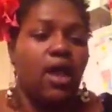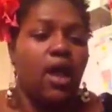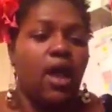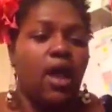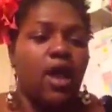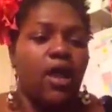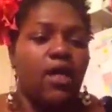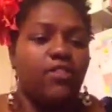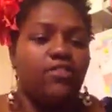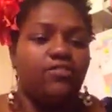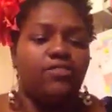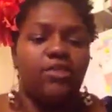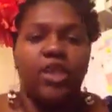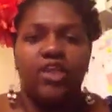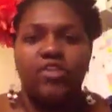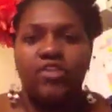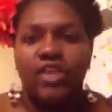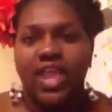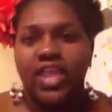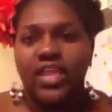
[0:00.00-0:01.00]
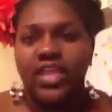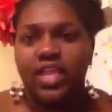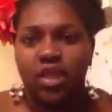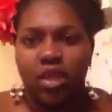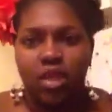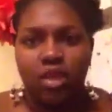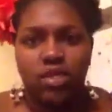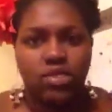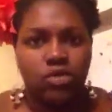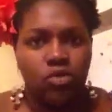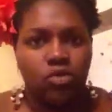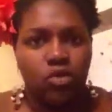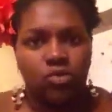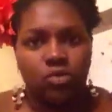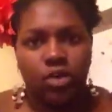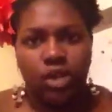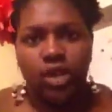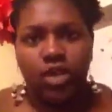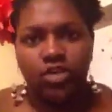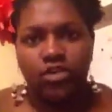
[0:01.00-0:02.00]
380 yards or
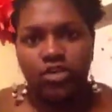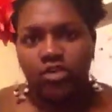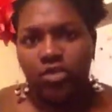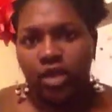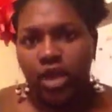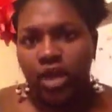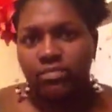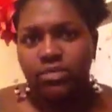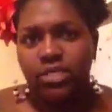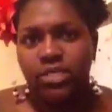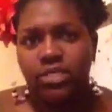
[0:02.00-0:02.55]
100 grams,